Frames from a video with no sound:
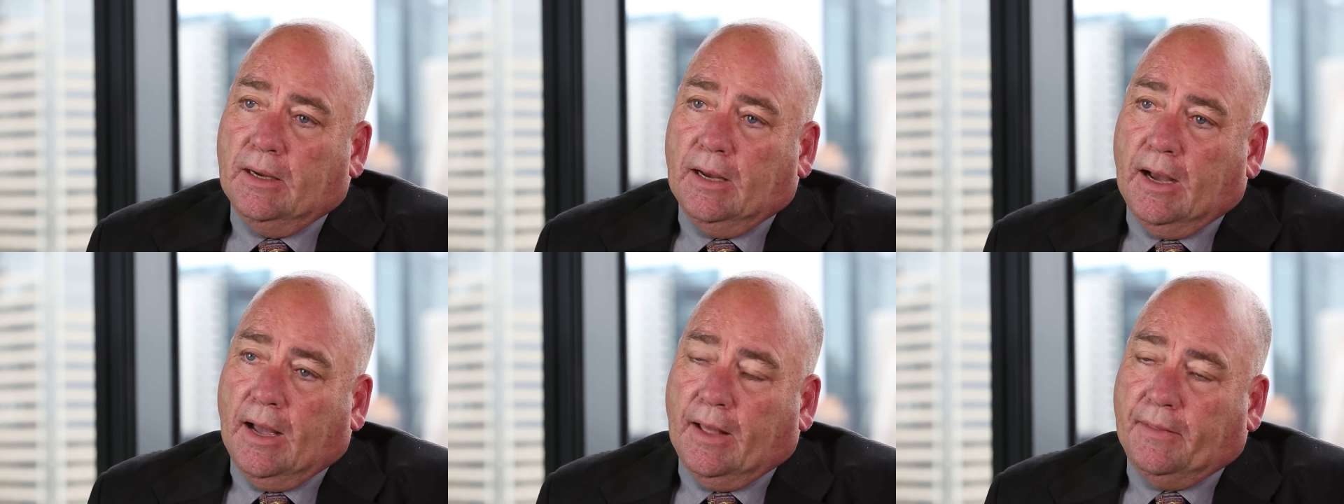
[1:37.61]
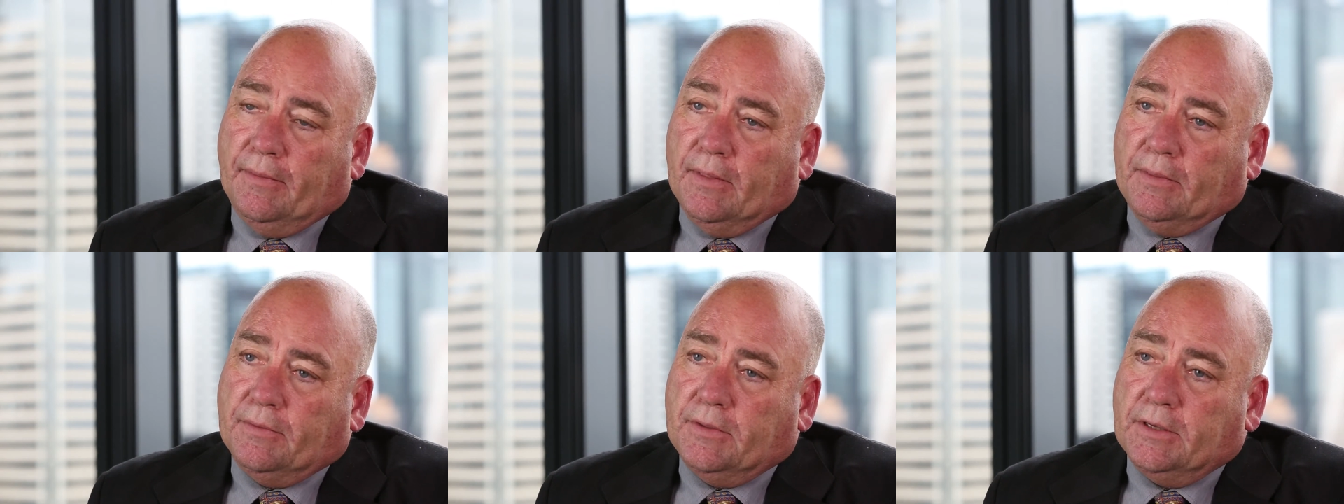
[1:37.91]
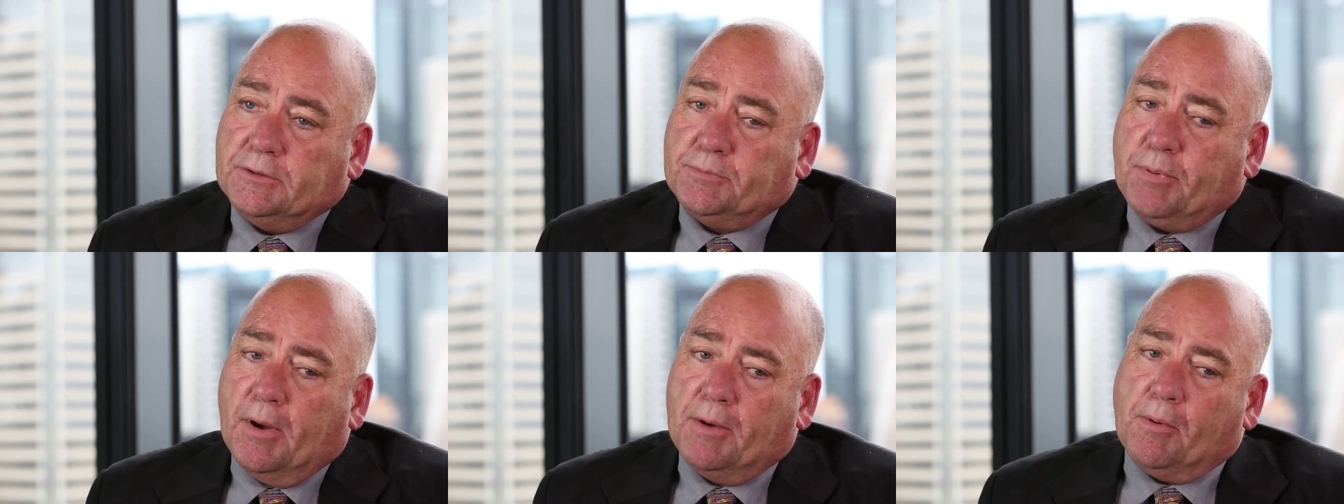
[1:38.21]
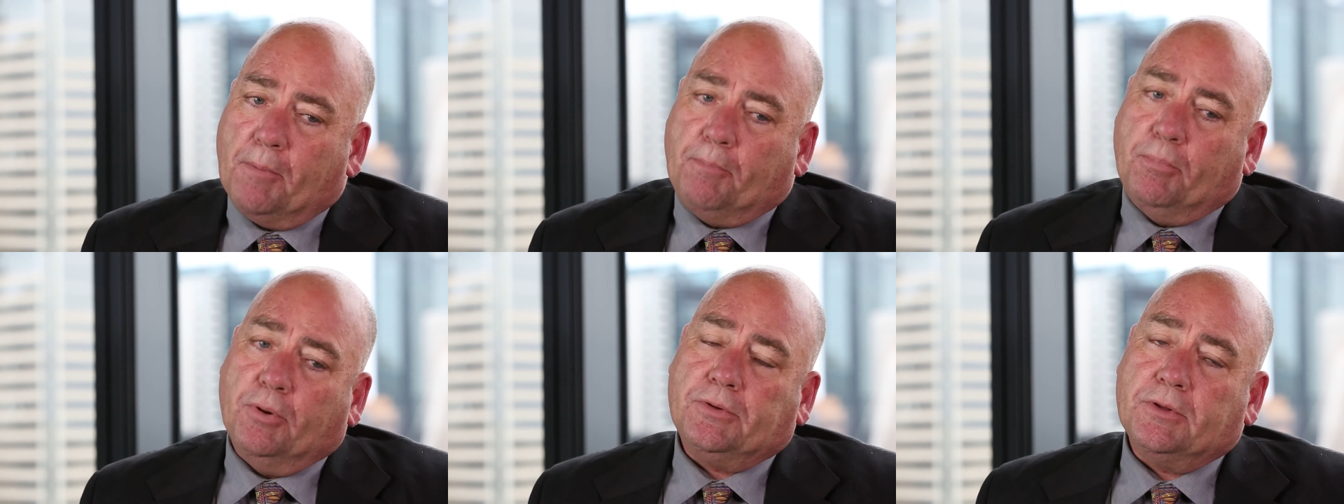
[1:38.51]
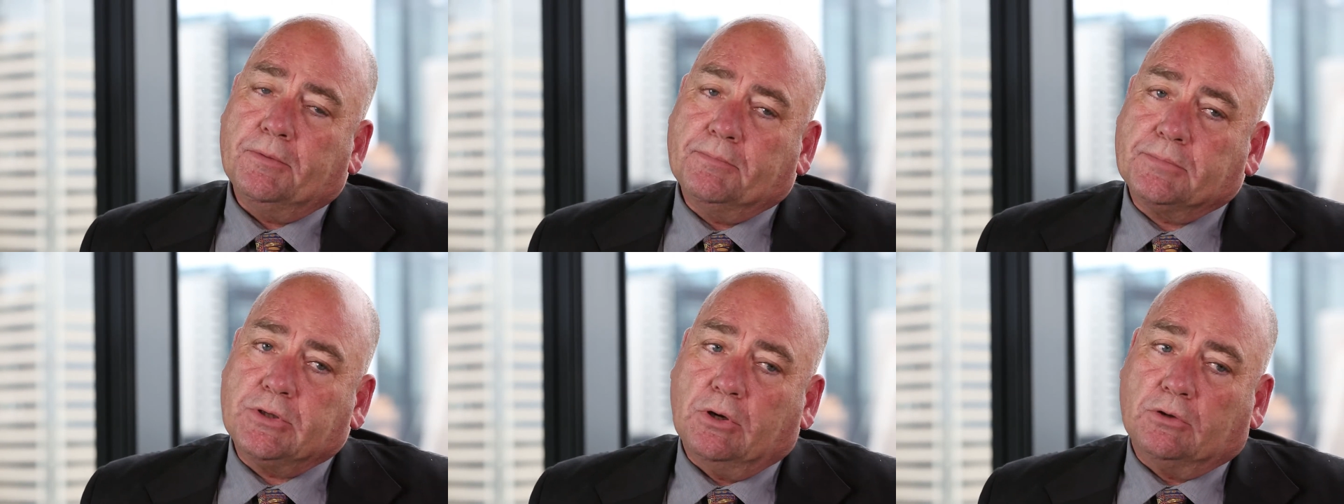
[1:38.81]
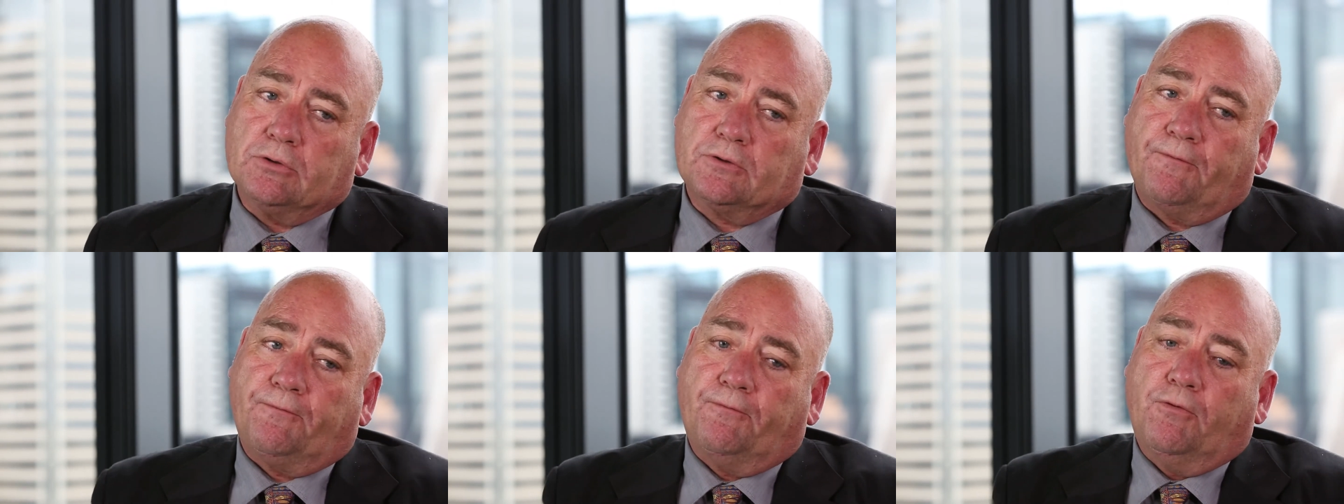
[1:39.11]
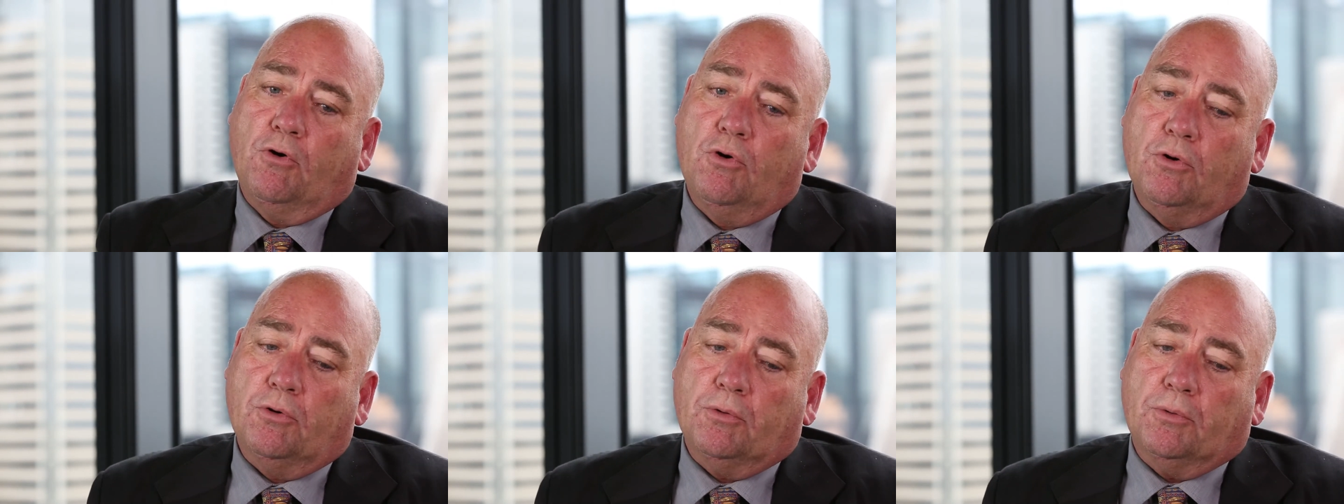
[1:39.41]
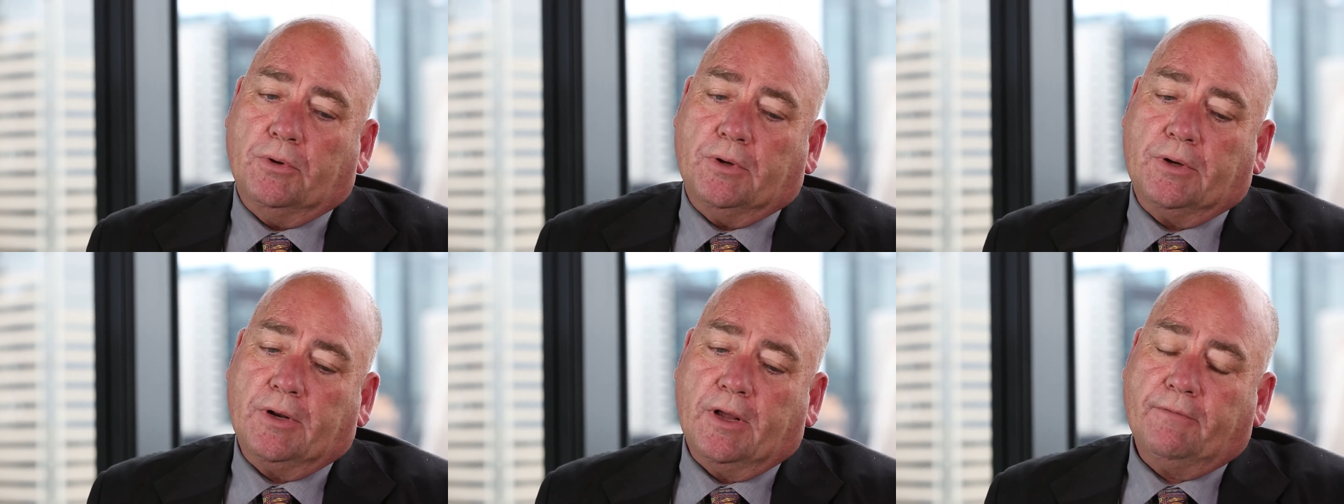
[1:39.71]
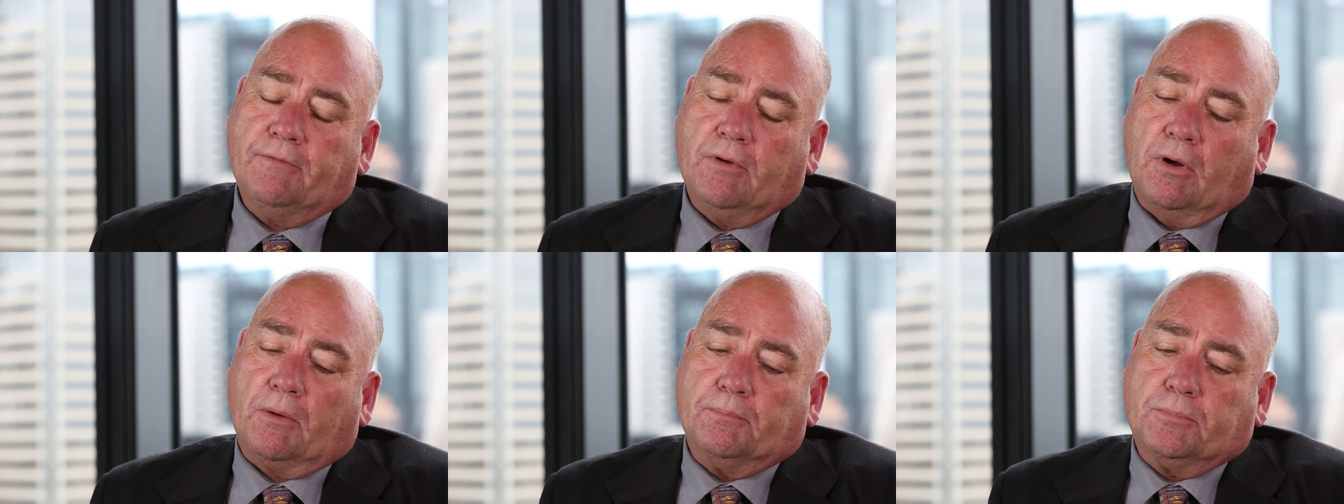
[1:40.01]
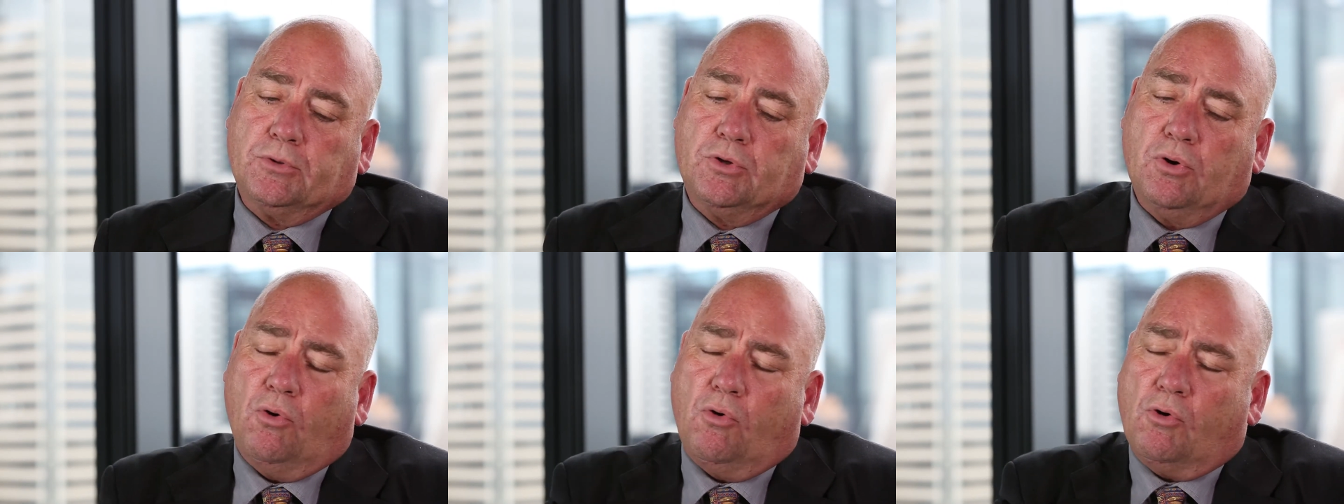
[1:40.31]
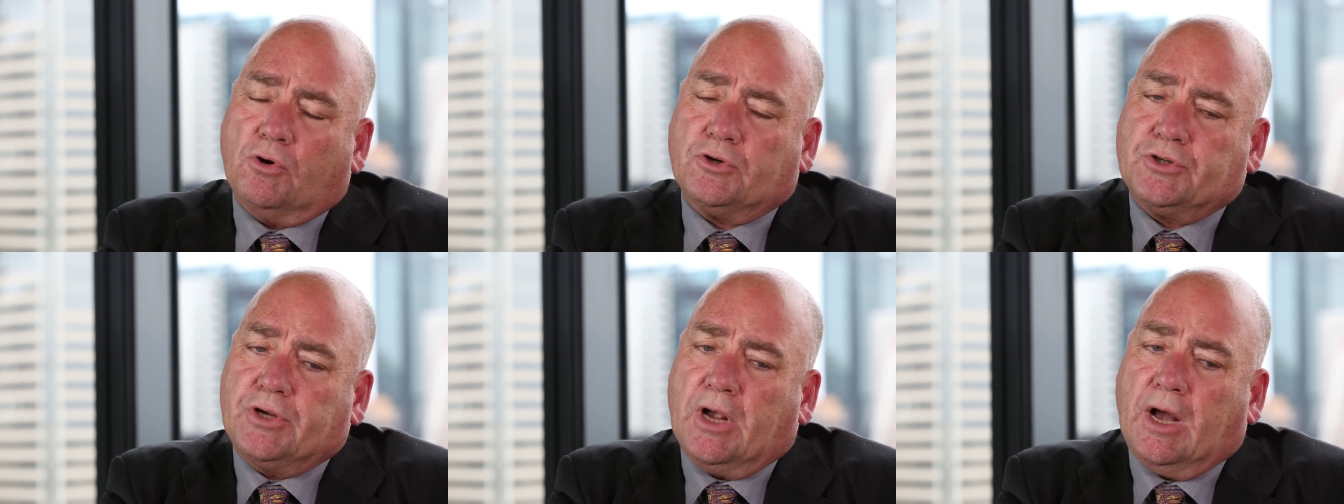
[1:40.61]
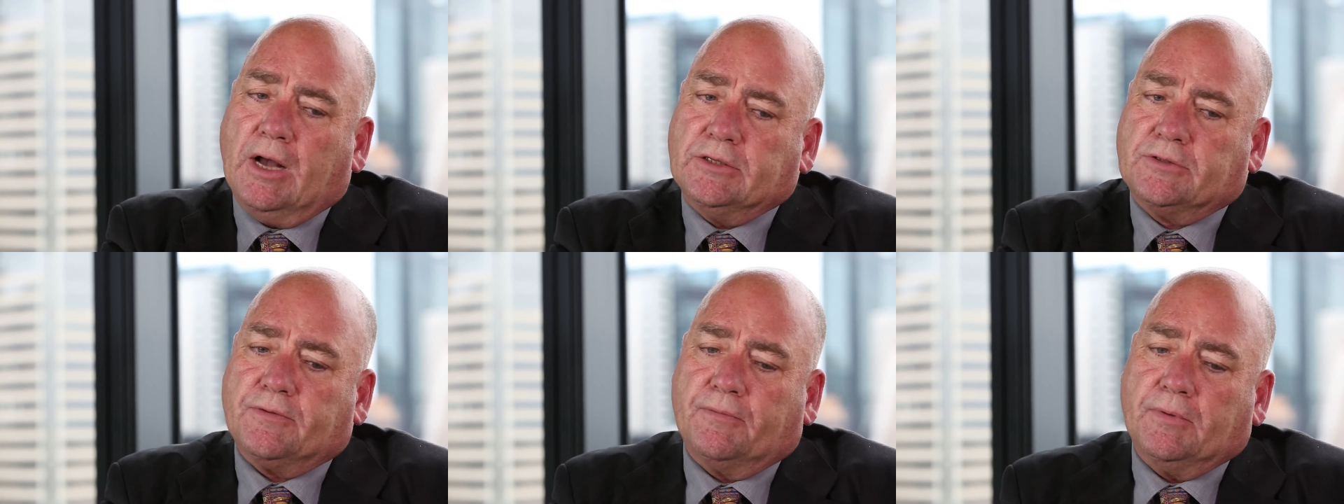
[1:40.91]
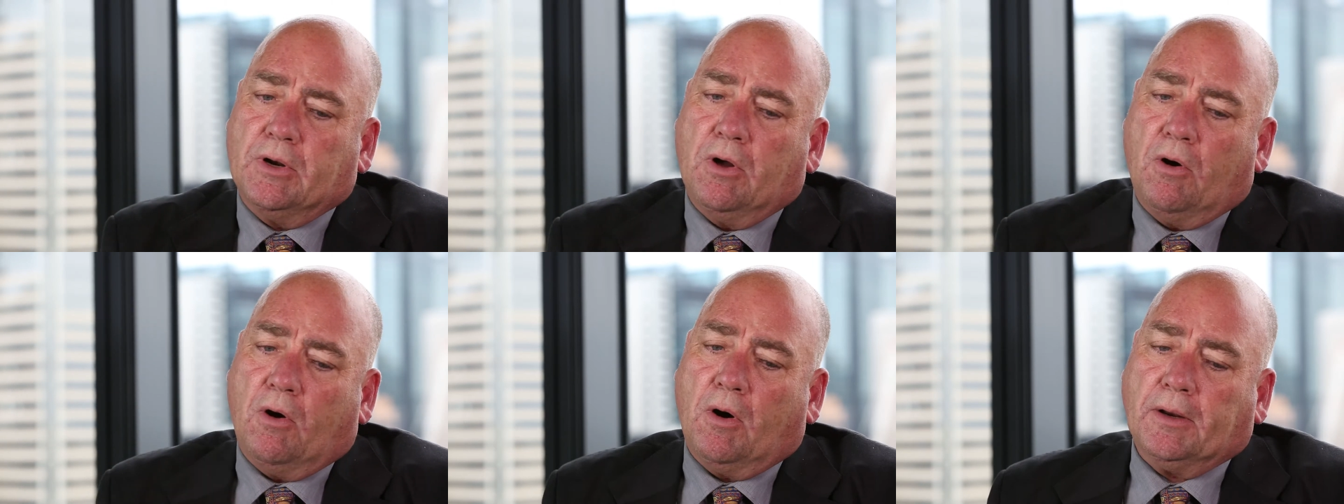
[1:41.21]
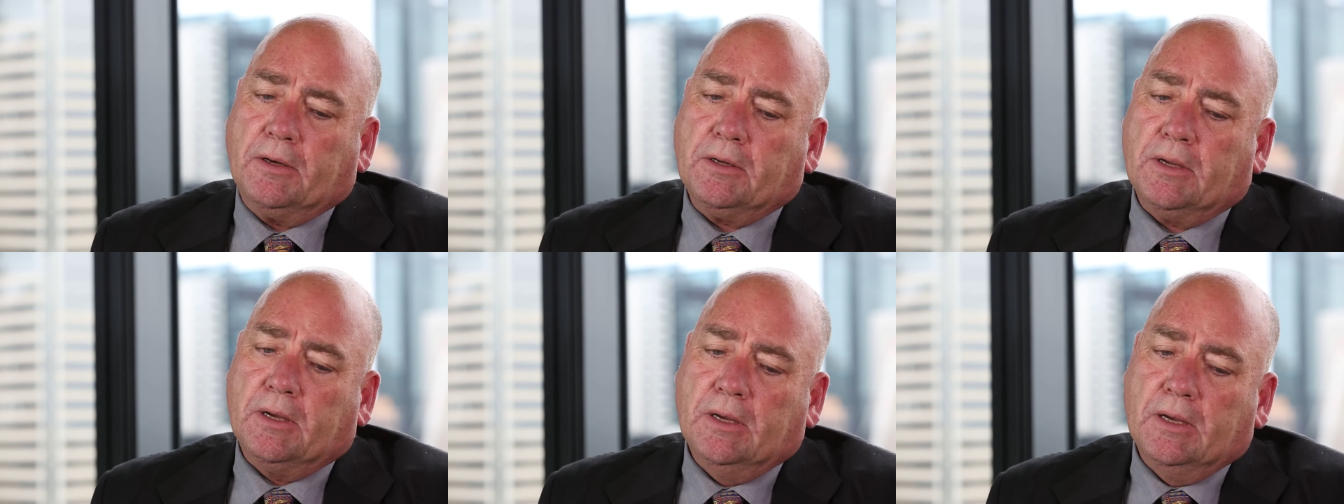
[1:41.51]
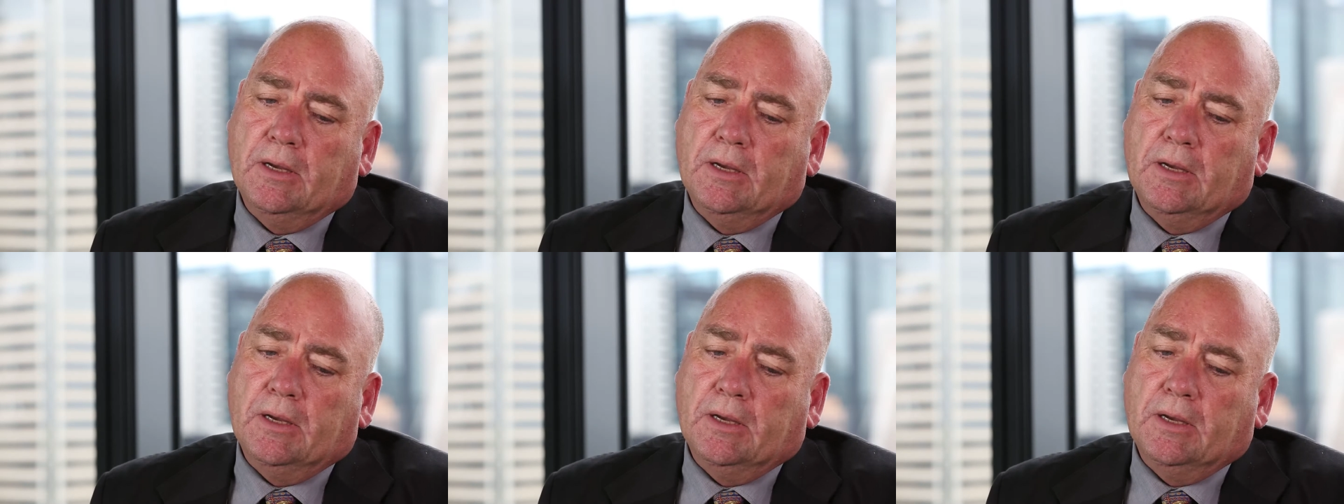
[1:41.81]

And these people put themselves forward, even on talk shows of a night,